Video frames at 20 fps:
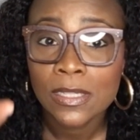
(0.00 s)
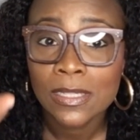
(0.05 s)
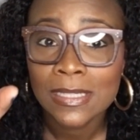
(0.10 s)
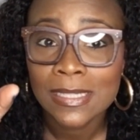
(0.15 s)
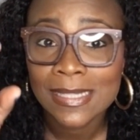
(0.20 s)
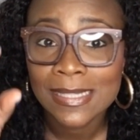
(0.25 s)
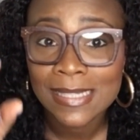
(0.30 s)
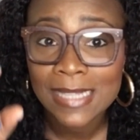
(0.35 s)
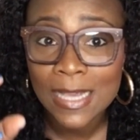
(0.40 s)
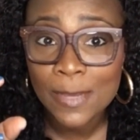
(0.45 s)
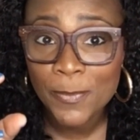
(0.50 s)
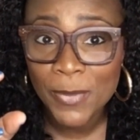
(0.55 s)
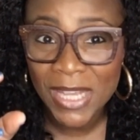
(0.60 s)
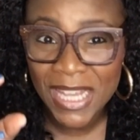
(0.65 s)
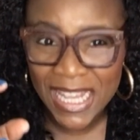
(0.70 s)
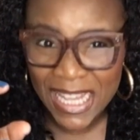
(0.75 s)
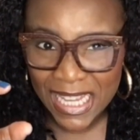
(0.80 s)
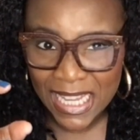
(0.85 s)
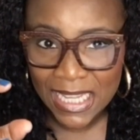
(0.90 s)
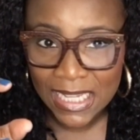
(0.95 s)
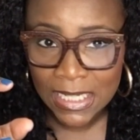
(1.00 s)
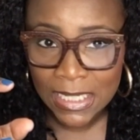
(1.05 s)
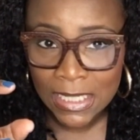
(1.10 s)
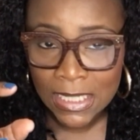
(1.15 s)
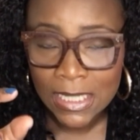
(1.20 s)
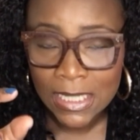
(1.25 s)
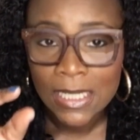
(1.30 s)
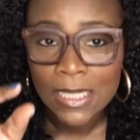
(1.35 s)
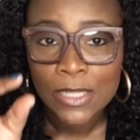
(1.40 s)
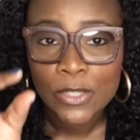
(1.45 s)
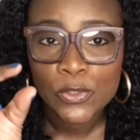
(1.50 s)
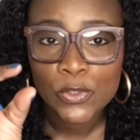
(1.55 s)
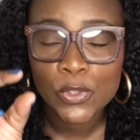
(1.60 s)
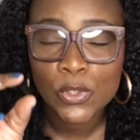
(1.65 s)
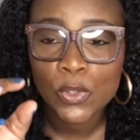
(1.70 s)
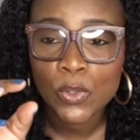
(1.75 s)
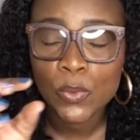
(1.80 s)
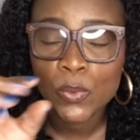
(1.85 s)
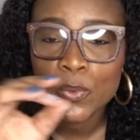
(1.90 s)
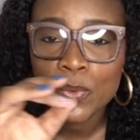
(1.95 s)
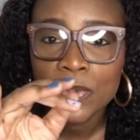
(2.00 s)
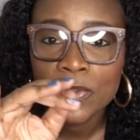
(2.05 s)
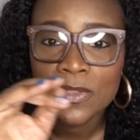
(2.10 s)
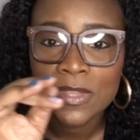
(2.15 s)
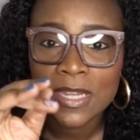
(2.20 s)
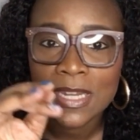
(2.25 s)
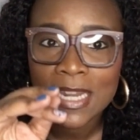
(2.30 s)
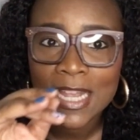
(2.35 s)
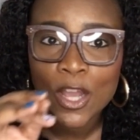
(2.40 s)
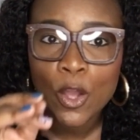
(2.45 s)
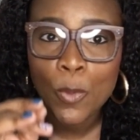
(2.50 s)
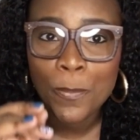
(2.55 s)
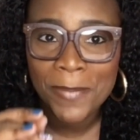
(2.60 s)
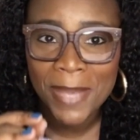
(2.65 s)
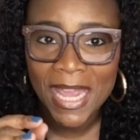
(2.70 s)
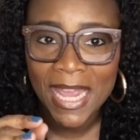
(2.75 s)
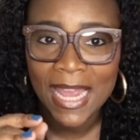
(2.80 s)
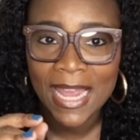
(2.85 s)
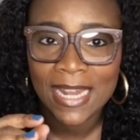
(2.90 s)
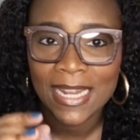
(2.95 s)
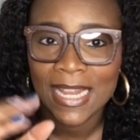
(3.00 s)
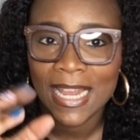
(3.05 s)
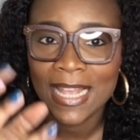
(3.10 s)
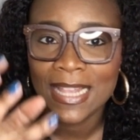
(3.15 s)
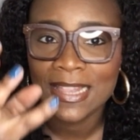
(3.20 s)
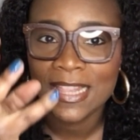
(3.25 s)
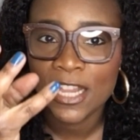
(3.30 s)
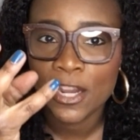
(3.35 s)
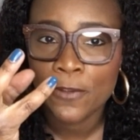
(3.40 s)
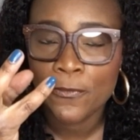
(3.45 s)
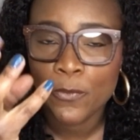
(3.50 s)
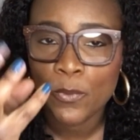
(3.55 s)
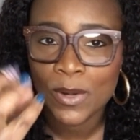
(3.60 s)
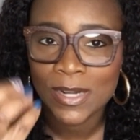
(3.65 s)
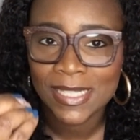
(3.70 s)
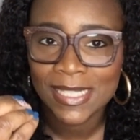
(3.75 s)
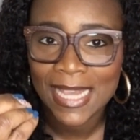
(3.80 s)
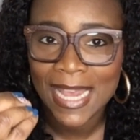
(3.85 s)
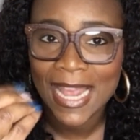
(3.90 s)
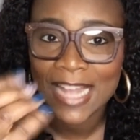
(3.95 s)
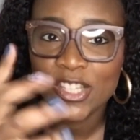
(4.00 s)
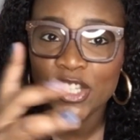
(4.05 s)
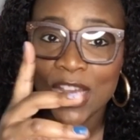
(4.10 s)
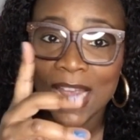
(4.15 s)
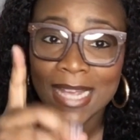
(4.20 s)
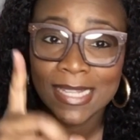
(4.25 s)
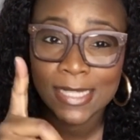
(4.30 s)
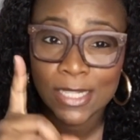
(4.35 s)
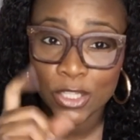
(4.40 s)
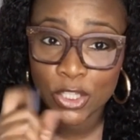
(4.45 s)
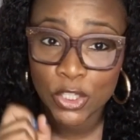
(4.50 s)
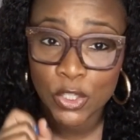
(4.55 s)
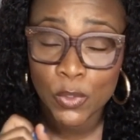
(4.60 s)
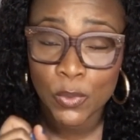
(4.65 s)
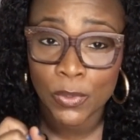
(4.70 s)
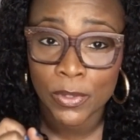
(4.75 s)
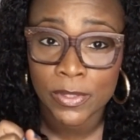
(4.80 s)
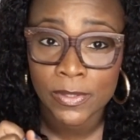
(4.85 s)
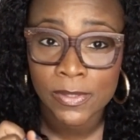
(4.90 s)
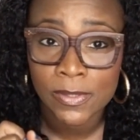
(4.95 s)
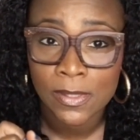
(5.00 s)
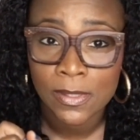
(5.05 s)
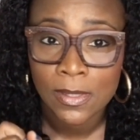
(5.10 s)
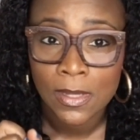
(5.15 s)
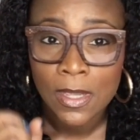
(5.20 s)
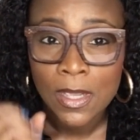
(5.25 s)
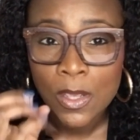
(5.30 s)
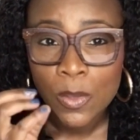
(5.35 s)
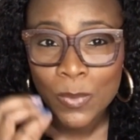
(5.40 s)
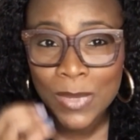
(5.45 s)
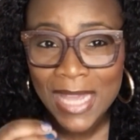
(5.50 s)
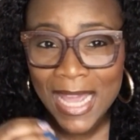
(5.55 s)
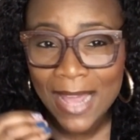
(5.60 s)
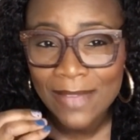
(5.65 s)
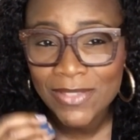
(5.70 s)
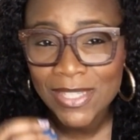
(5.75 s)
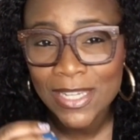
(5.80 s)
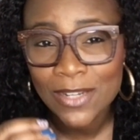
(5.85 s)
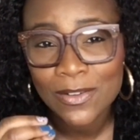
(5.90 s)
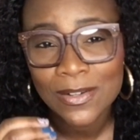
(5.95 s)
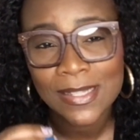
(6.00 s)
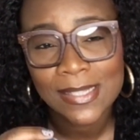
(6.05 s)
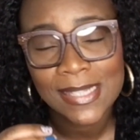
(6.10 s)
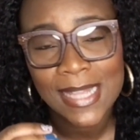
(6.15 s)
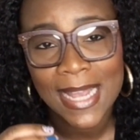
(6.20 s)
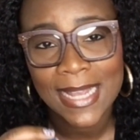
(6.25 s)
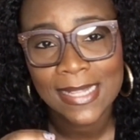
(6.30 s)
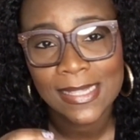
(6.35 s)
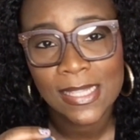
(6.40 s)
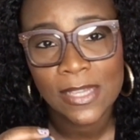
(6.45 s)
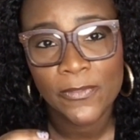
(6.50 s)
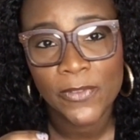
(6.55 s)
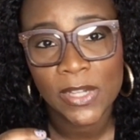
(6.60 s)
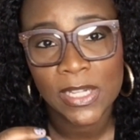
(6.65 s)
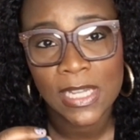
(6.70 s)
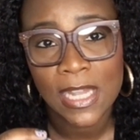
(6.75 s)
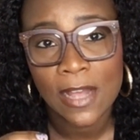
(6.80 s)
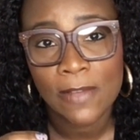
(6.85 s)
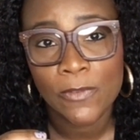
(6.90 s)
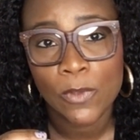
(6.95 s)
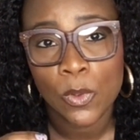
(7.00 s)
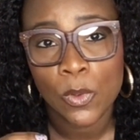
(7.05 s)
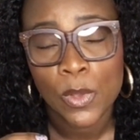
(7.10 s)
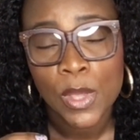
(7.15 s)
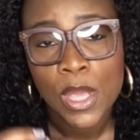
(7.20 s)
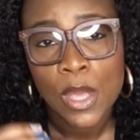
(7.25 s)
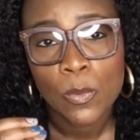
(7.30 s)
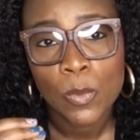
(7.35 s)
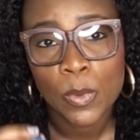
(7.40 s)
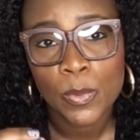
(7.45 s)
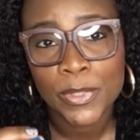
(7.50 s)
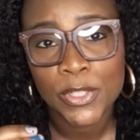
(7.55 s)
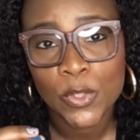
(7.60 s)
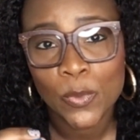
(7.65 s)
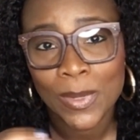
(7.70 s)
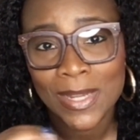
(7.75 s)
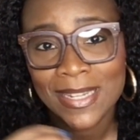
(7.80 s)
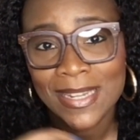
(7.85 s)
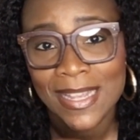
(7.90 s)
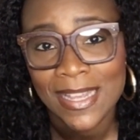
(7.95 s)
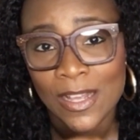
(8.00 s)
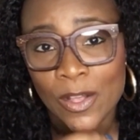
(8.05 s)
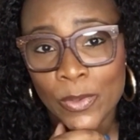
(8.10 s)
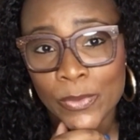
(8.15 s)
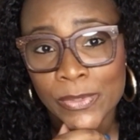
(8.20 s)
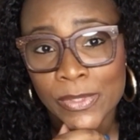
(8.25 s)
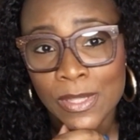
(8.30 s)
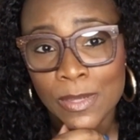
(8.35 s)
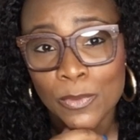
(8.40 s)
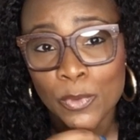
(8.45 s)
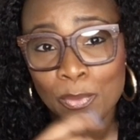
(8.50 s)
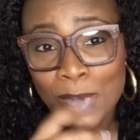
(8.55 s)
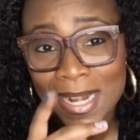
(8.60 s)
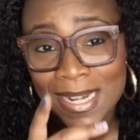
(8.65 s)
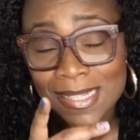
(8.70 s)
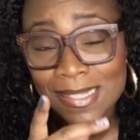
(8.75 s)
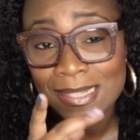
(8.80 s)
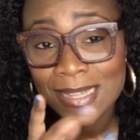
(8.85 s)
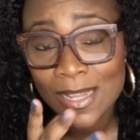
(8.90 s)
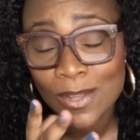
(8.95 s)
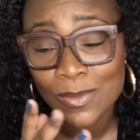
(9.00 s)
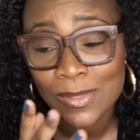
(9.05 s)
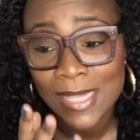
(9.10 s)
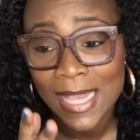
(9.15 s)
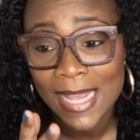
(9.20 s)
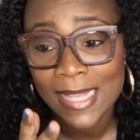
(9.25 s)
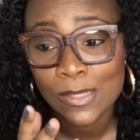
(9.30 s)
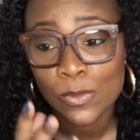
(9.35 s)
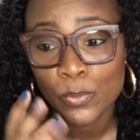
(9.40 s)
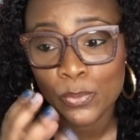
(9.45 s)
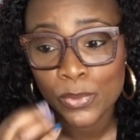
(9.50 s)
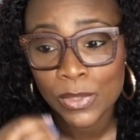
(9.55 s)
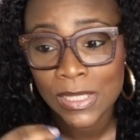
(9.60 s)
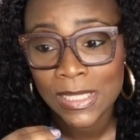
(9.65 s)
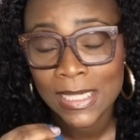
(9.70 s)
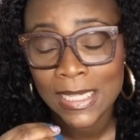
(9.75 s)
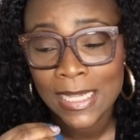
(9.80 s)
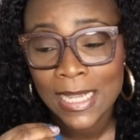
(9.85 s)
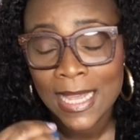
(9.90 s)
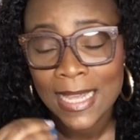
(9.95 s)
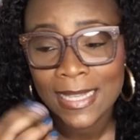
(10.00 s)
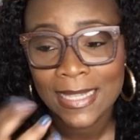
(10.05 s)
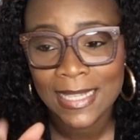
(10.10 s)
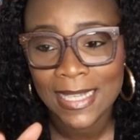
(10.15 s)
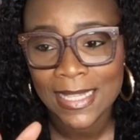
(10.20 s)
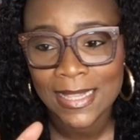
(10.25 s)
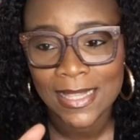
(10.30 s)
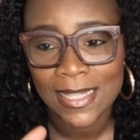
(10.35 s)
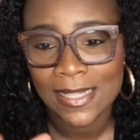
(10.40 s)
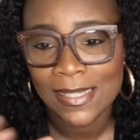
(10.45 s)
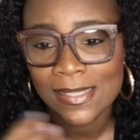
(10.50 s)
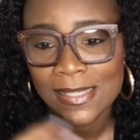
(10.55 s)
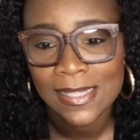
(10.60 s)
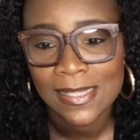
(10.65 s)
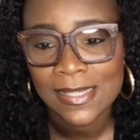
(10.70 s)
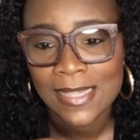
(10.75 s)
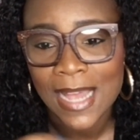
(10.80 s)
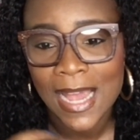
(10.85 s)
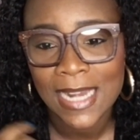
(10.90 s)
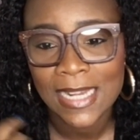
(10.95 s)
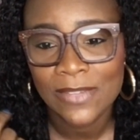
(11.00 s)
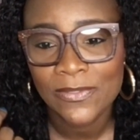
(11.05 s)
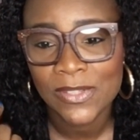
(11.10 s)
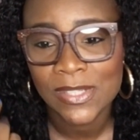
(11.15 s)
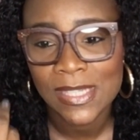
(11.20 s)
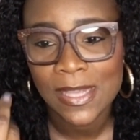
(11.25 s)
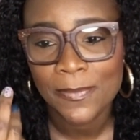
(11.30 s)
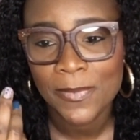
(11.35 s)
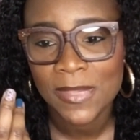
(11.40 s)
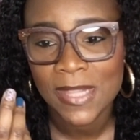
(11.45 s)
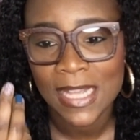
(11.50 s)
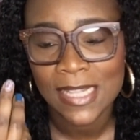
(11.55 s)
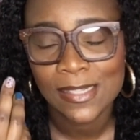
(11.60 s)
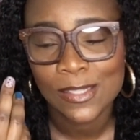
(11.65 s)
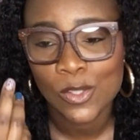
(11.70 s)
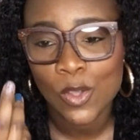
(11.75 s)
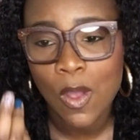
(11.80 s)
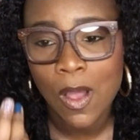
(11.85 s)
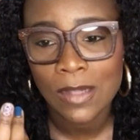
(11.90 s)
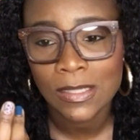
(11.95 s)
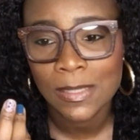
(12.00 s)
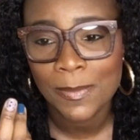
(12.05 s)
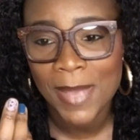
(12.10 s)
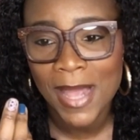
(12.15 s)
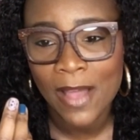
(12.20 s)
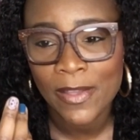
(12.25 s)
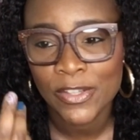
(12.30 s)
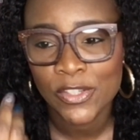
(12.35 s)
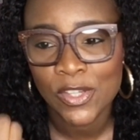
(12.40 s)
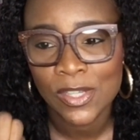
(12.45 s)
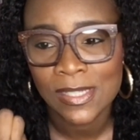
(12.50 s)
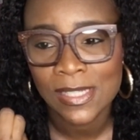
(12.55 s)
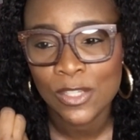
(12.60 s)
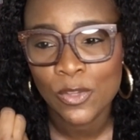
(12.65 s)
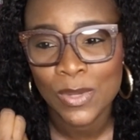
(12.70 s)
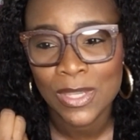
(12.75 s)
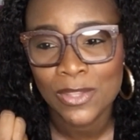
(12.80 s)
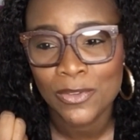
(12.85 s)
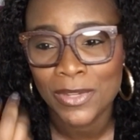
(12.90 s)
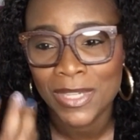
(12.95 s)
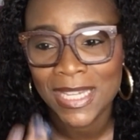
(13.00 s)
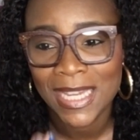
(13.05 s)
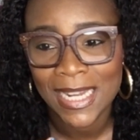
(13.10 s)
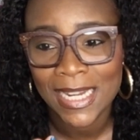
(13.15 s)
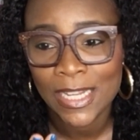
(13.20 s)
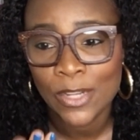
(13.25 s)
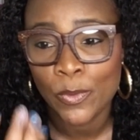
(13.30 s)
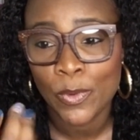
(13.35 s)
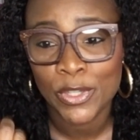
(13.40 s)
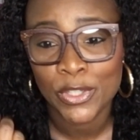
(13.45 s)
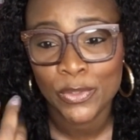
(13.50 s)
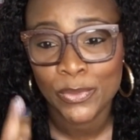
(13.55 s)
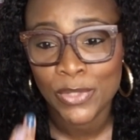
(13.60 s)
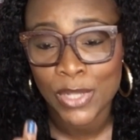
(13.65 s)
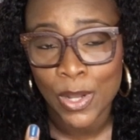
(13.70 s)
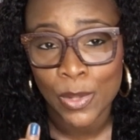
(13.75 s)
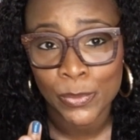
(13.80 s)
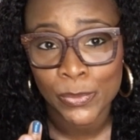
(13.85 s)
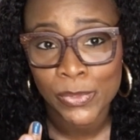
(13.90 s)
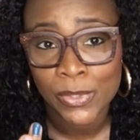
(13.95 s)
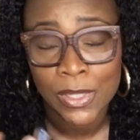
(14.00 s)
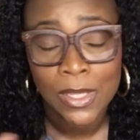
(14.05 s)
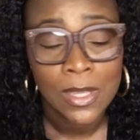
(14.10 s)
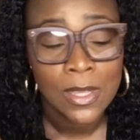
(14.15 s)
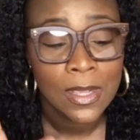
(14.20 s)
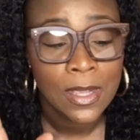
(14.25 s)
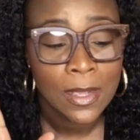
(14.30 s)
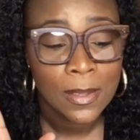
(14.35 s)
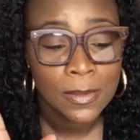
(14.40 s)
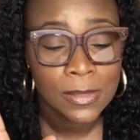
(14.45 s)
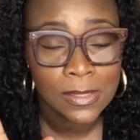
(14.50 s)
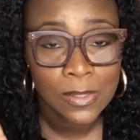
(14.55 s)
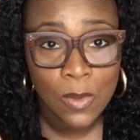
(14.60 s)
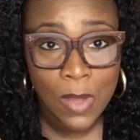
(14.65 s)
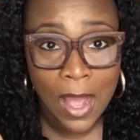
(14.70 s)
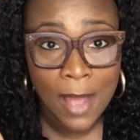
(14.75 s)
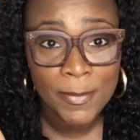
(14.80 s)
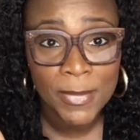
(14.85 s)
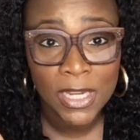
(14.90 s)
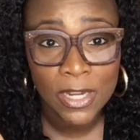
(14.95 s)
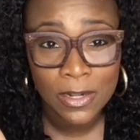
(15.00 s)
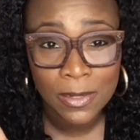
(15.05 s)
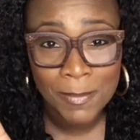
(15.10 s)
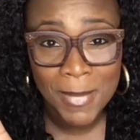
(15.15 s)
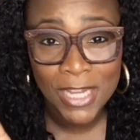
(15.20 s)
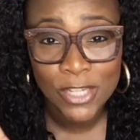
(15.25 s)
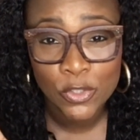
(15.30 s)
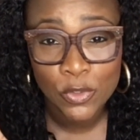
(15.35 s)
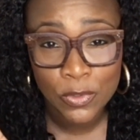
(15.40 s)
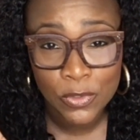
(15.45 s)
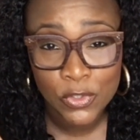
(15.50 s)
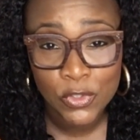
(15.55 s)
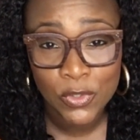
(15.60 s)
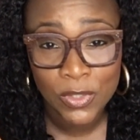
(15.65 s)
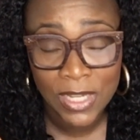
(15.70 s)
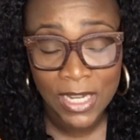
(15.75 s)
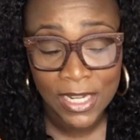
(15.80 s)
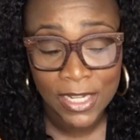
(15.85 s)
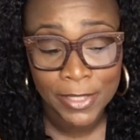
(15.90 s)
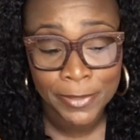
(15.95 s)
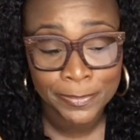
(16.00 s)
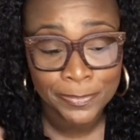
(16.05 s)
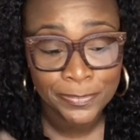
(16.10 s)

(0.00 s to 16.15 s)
seep in to the nail bed, and therefore attach as it cures. We have to get on a scientific level when we're doing nails. The greatest nail techs really get this. It's not even something that's talked about. It's just you either get it or you don't. So I'm here to make sure that you get it.